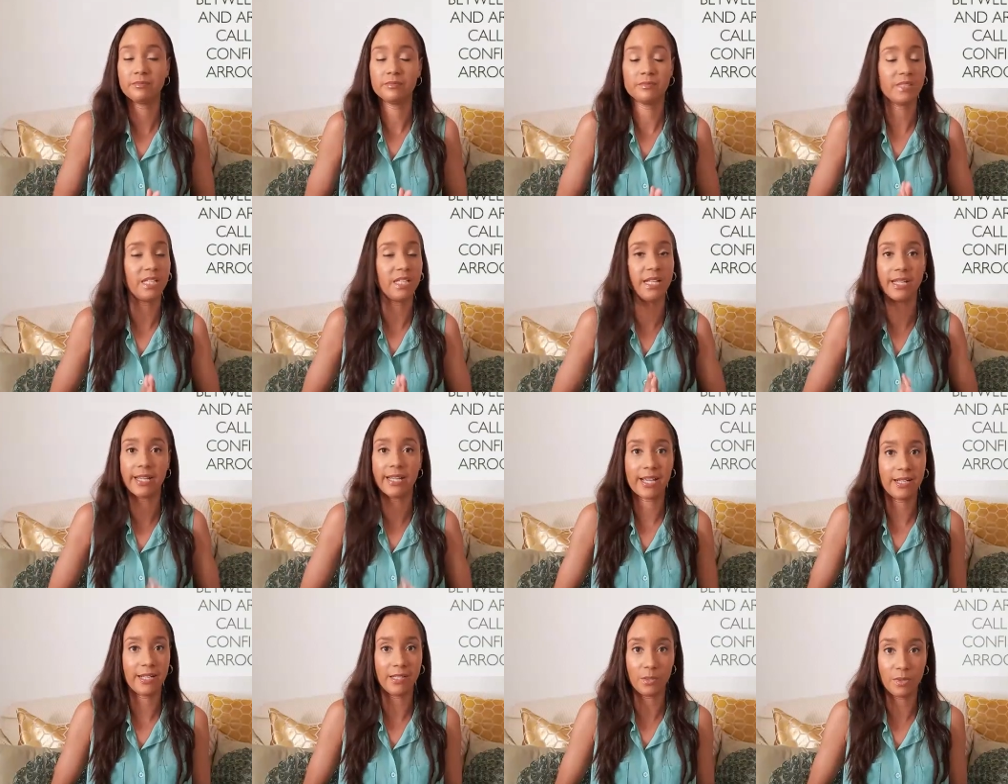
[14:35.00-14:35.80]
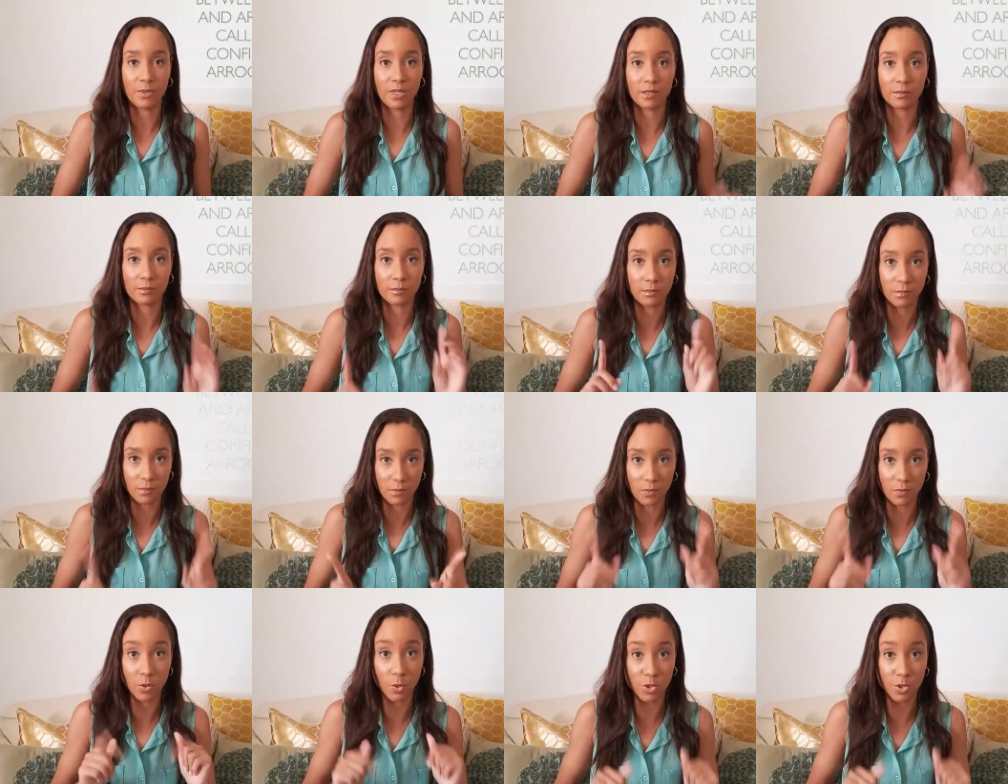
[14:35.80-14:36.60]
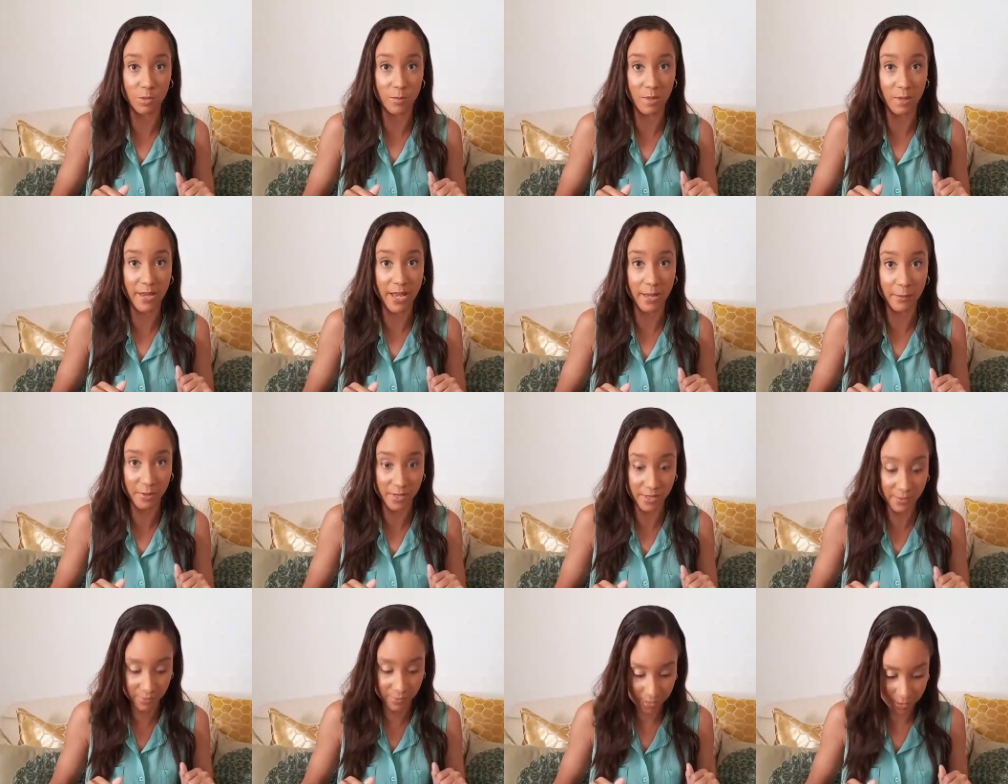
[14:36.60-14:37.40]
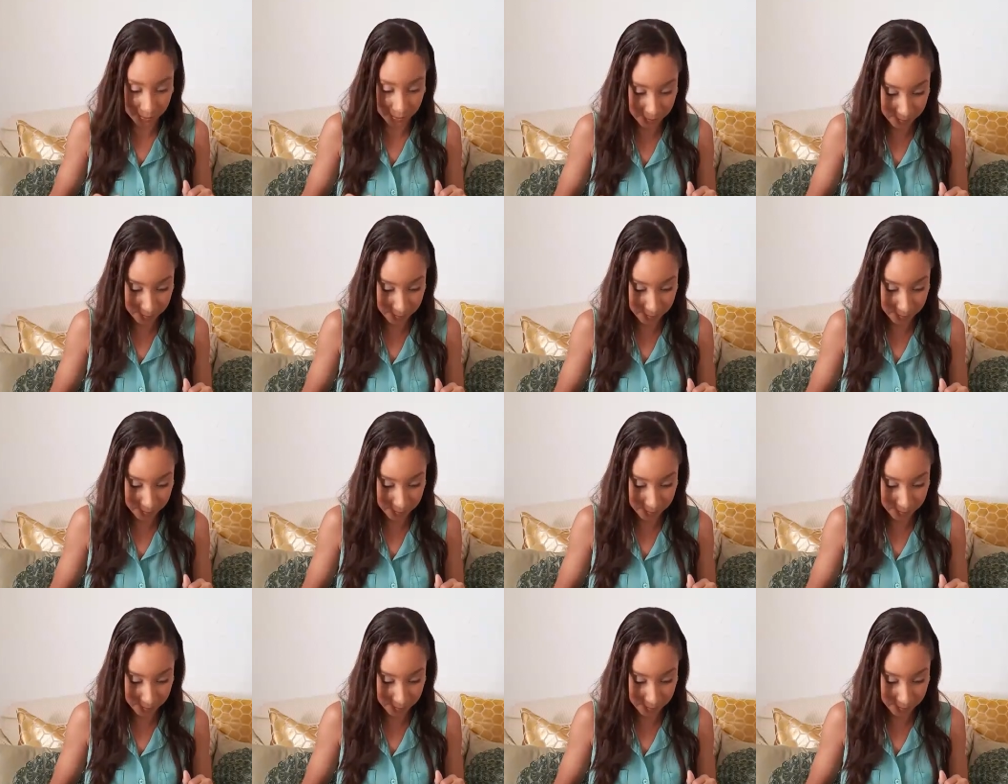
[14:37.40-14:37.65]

I can't deal with it. Those are my pet peeves.